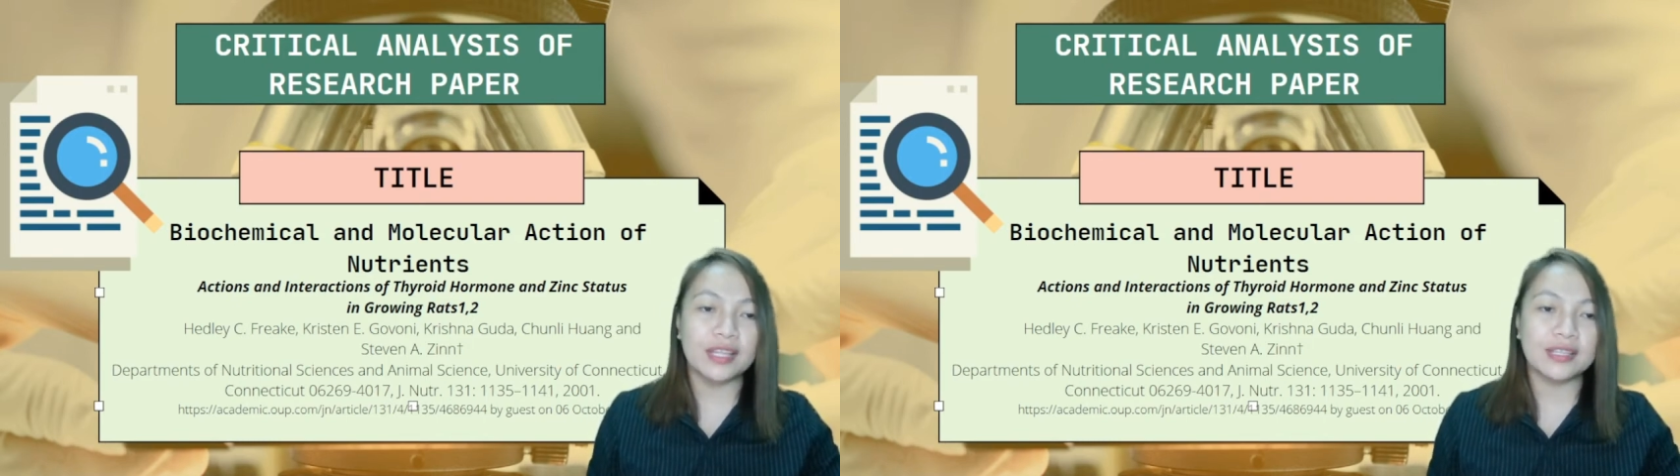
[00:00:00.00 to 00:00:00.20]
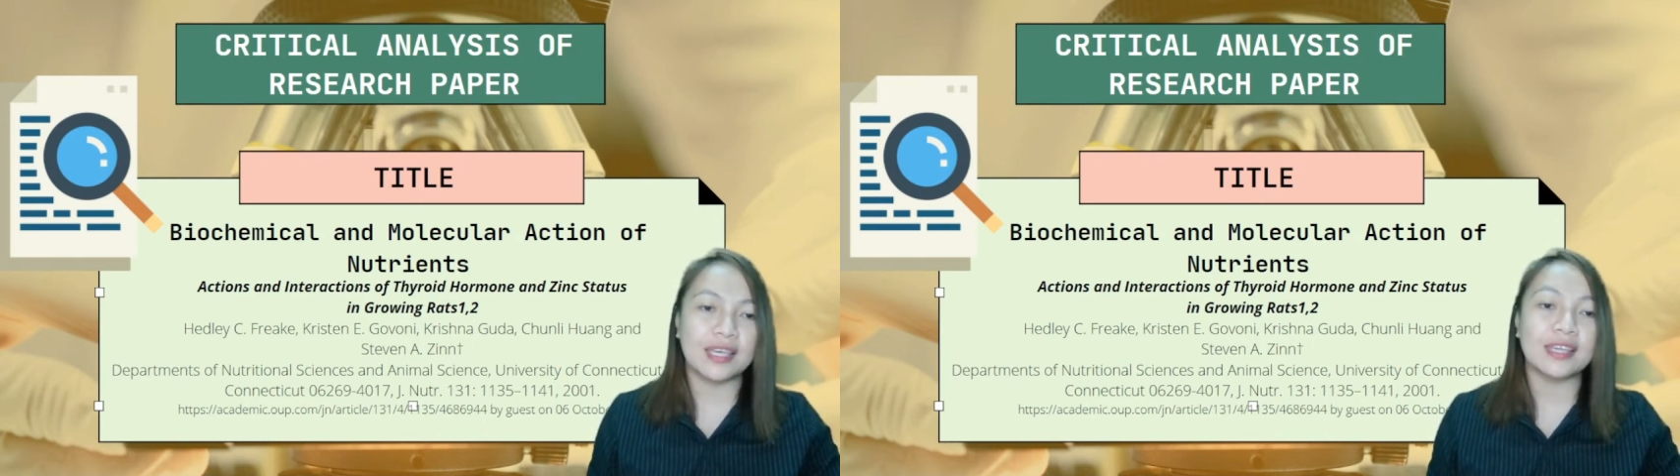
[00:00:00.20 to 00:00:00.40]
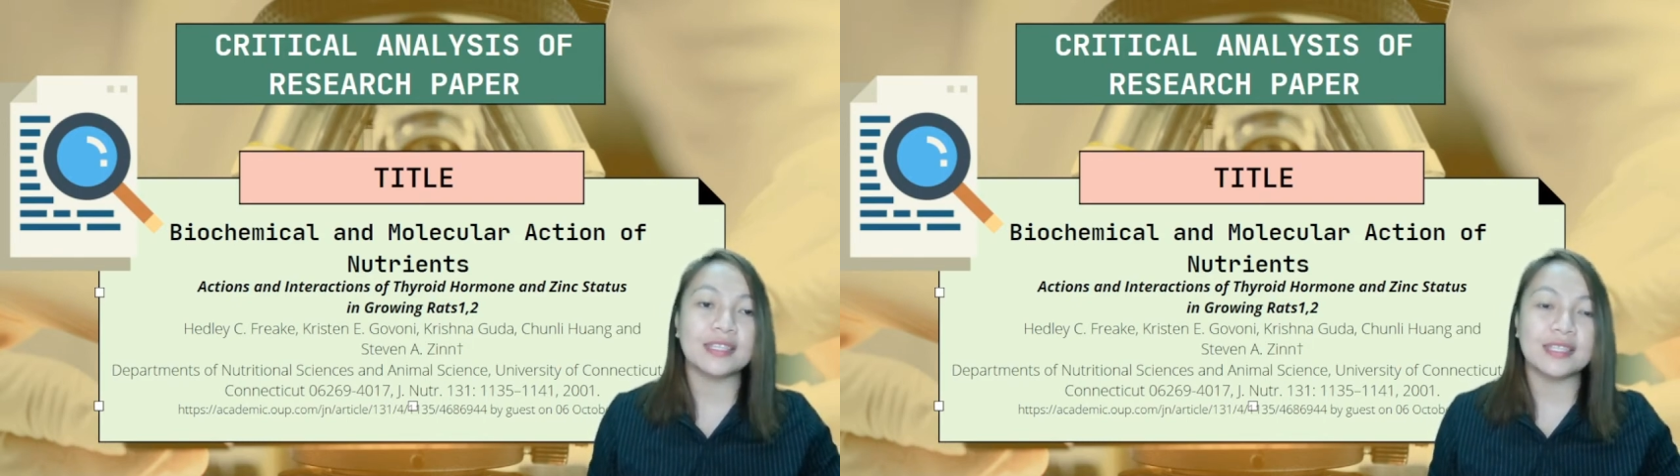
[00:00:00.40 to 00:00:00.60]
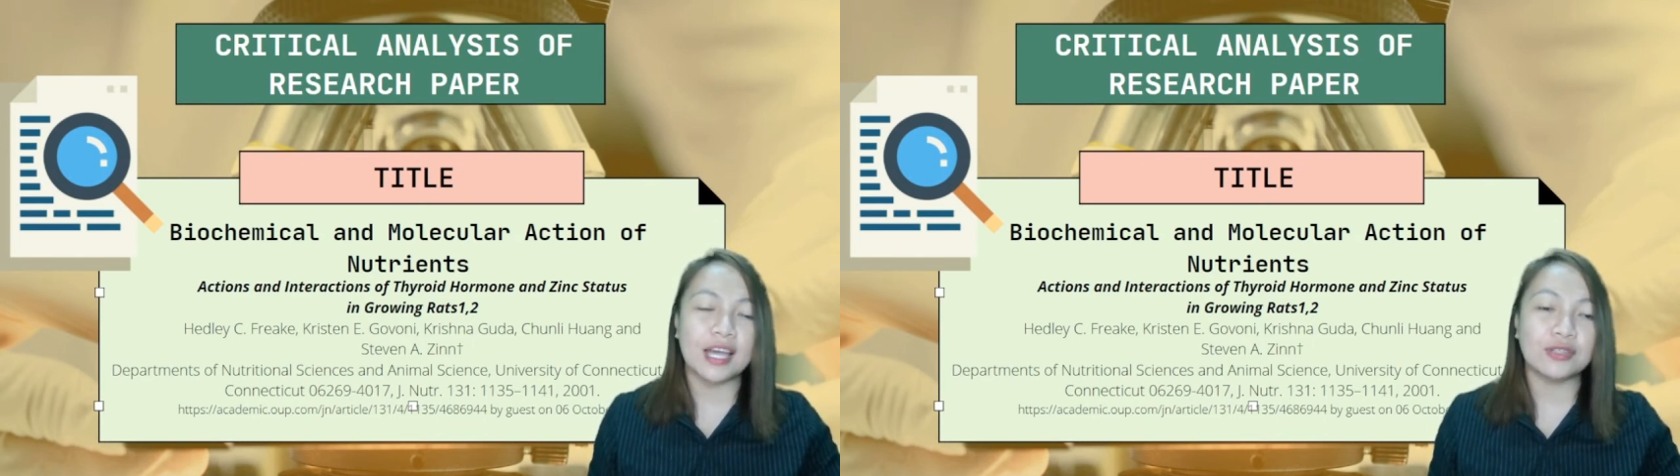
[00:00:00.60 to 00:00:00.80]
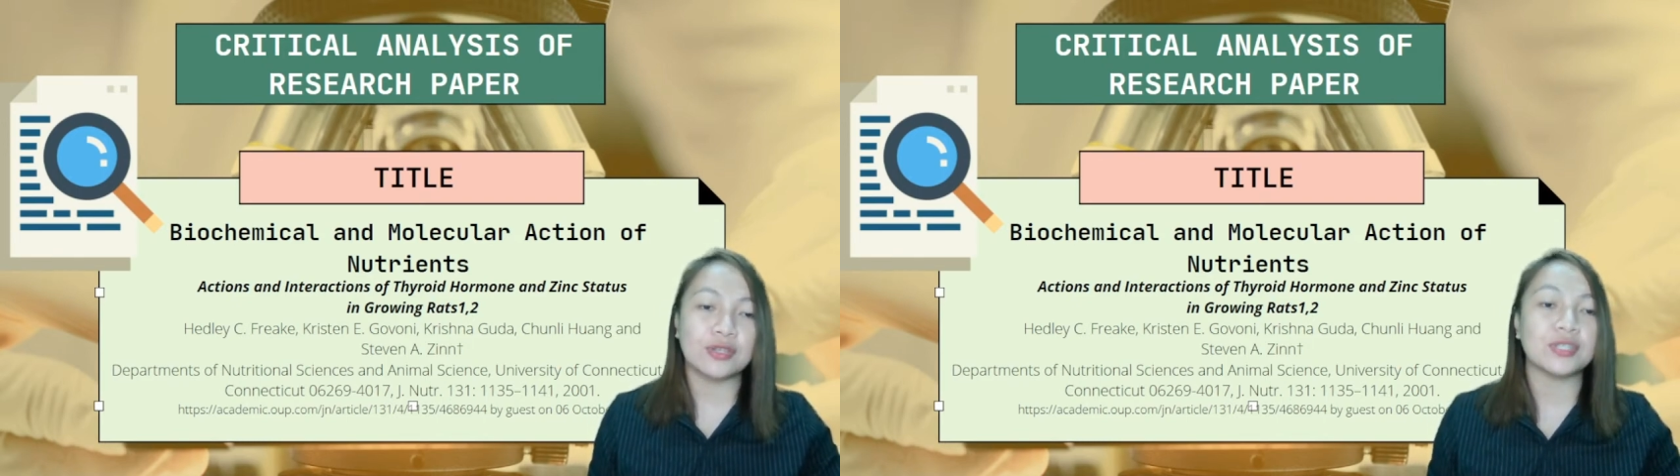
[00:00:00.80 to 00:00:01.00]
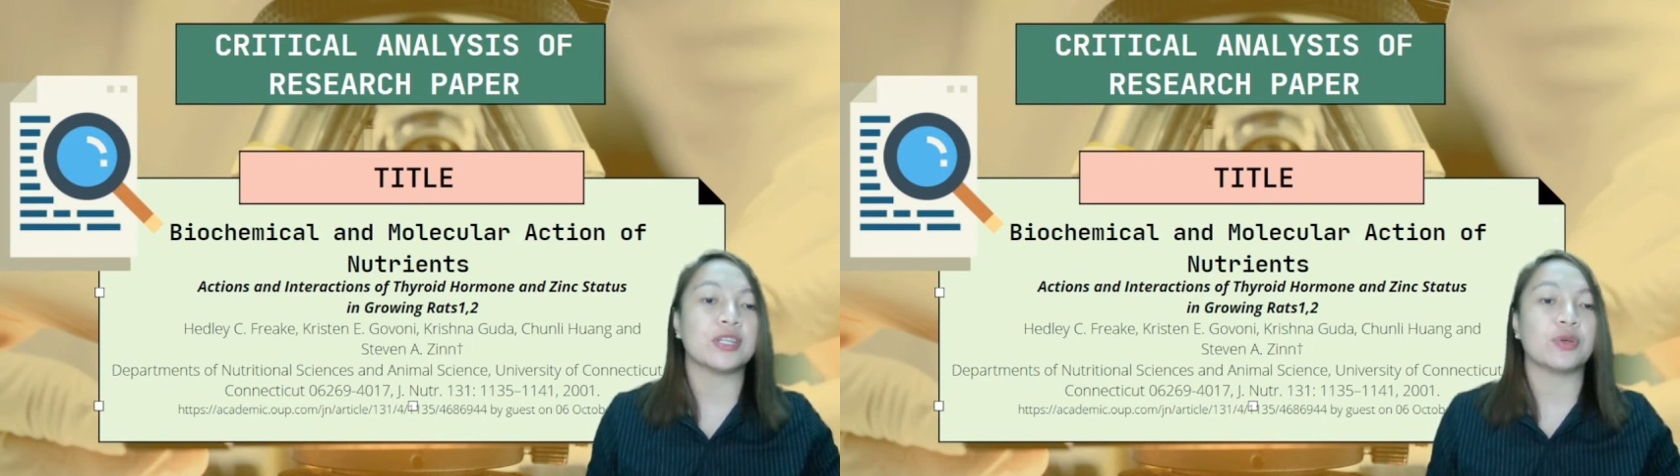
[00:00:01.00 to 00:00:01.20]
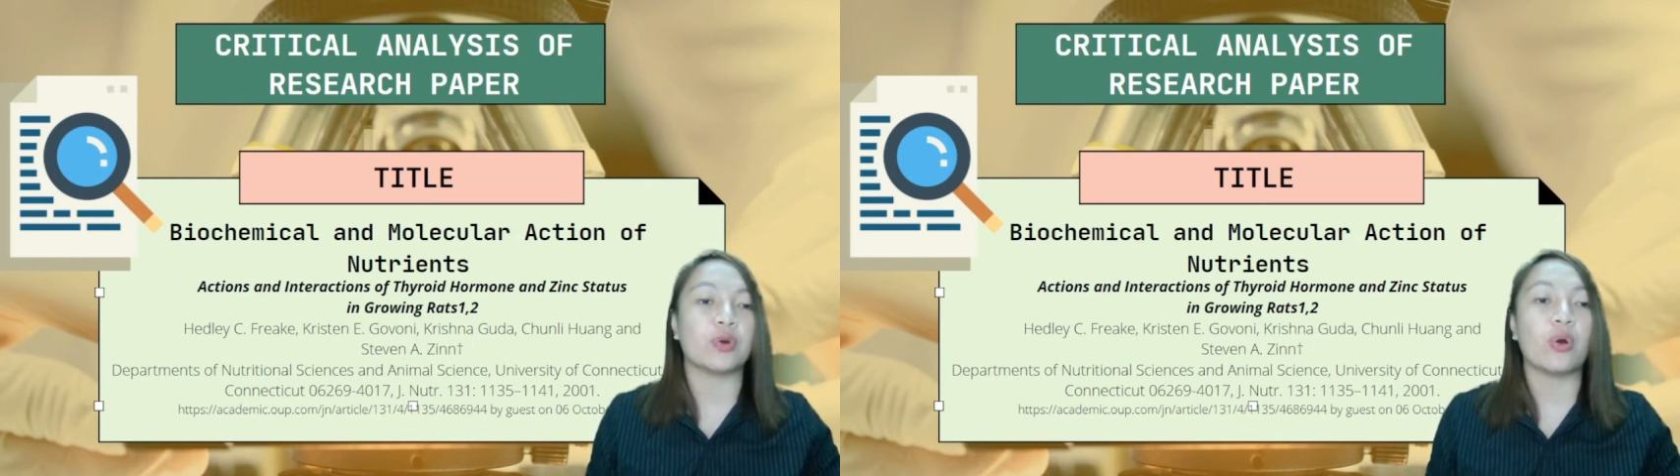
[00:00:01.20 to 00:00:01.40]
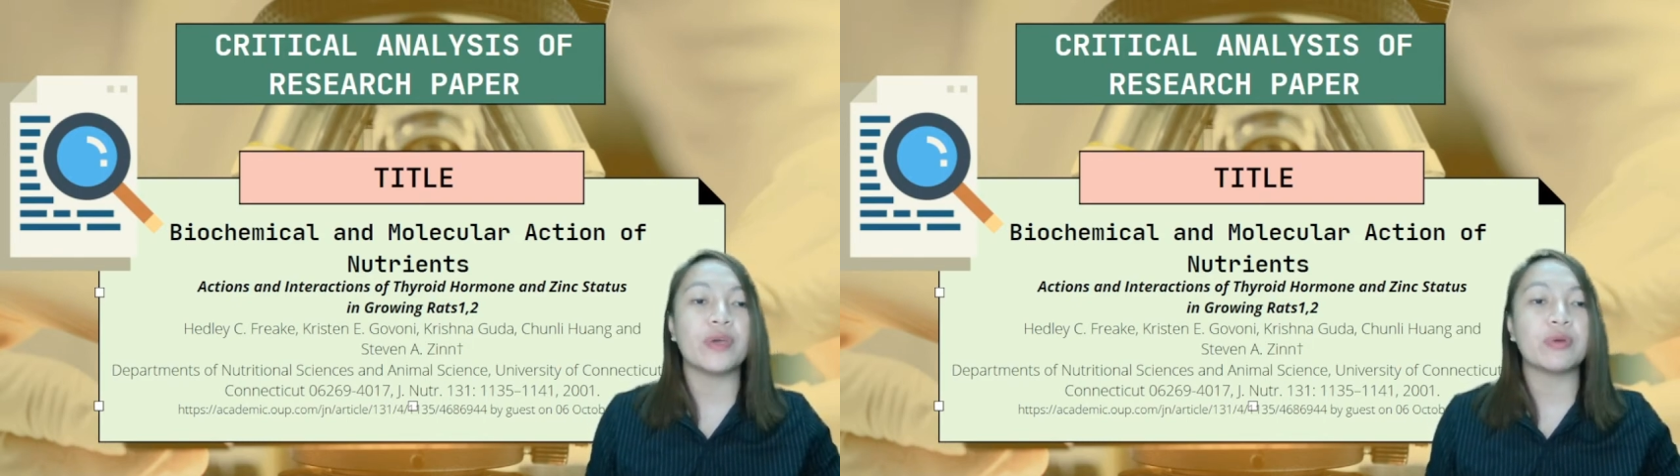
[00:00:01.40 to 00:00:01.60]
and Zinc Status in
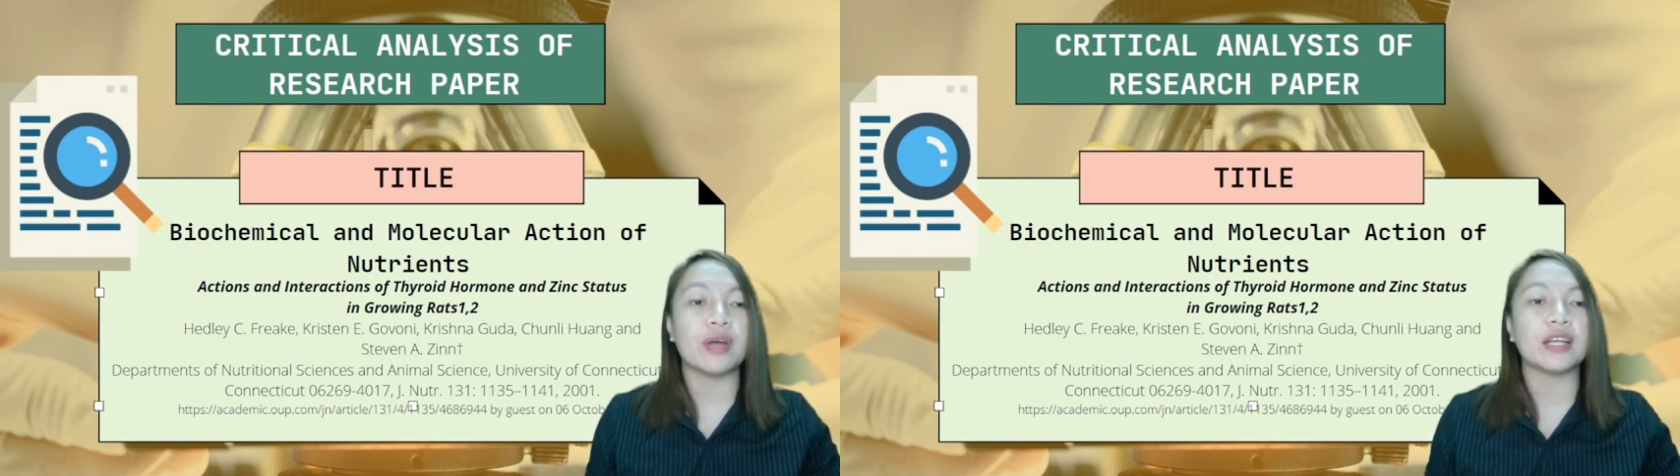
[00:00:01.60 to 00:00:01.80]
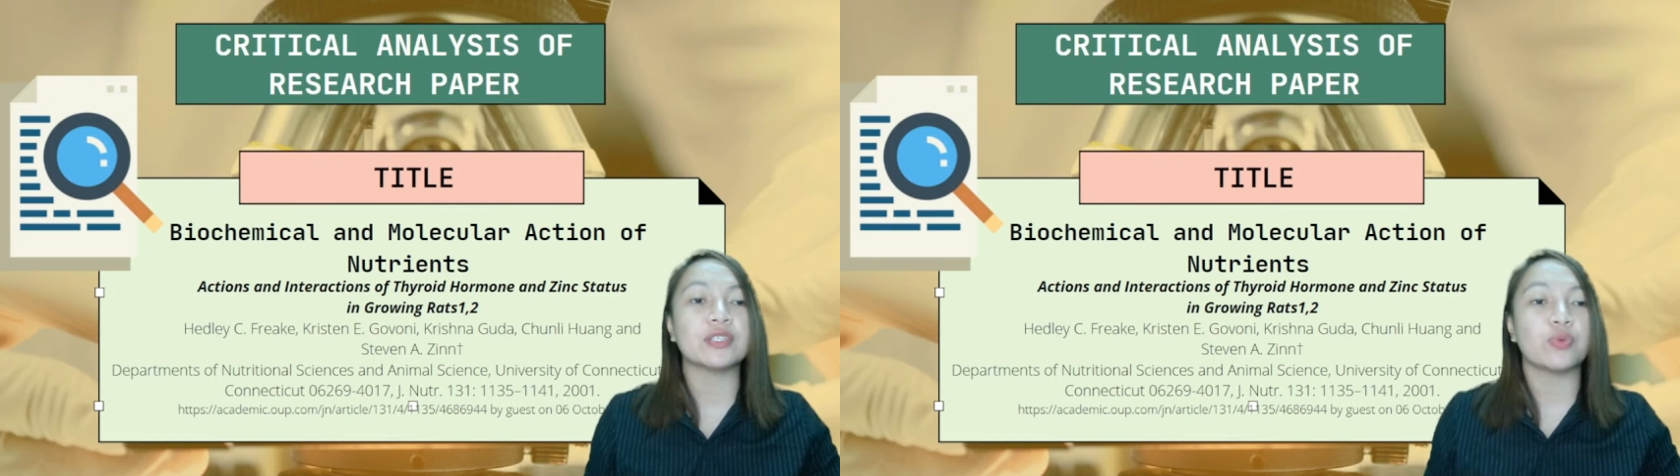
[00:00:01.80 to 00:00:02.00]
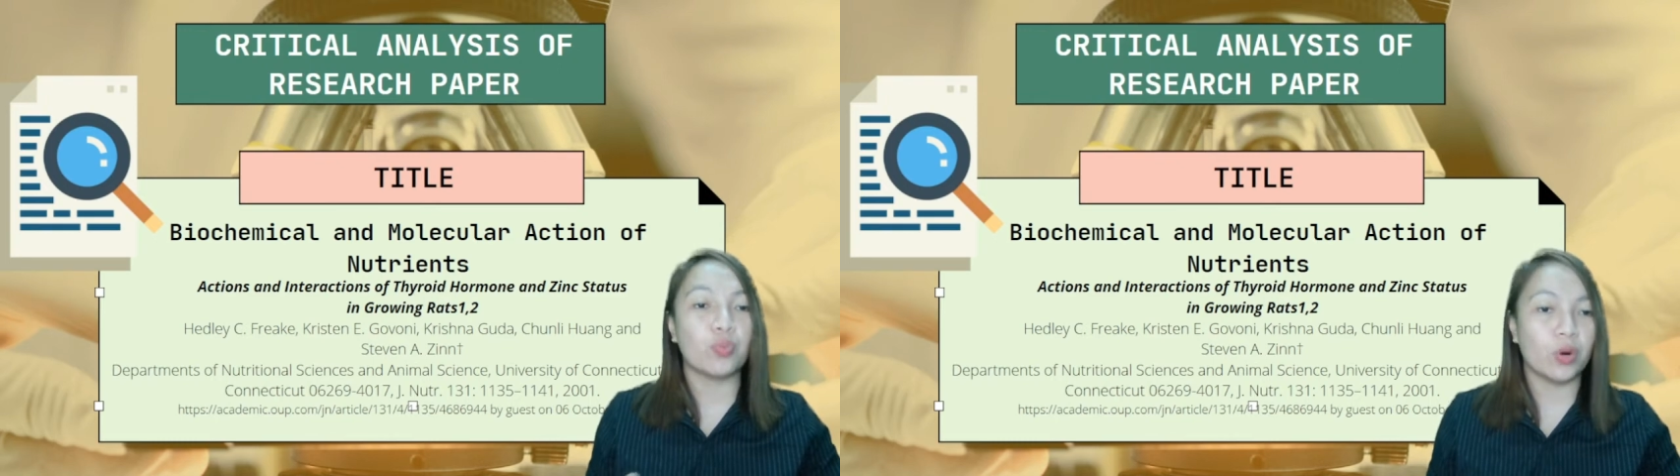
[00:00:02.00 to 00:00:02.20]
Growing Rats